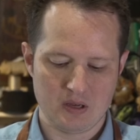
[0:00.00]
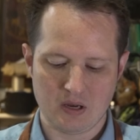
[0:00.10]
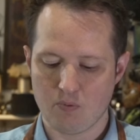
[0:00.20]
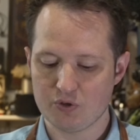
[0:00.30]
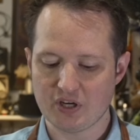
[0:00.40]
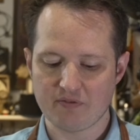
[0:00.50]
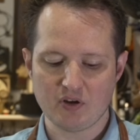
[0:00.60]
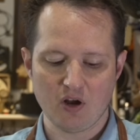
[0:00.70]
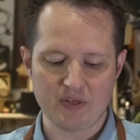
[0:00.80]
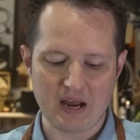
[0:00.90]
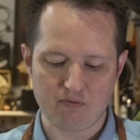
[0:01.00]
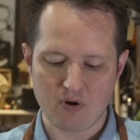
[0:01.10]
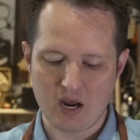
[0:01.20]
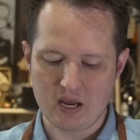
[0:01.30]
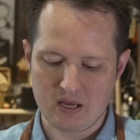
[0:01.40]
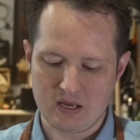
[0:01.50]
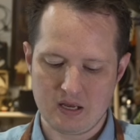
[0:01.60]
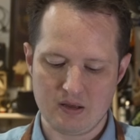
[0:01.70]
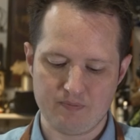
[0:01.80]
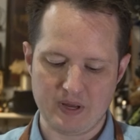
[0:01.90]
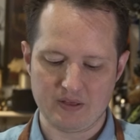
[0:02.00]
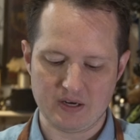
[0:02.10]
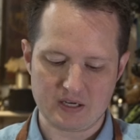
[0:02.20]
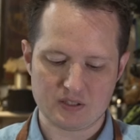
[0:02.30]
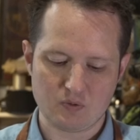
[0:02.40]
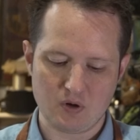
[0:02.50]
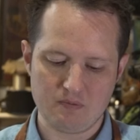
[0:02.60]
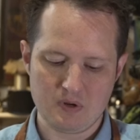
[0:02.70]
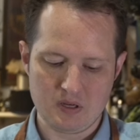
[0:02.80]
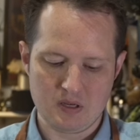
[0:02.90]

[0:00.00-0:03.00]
And once I've got that right, bend the next one.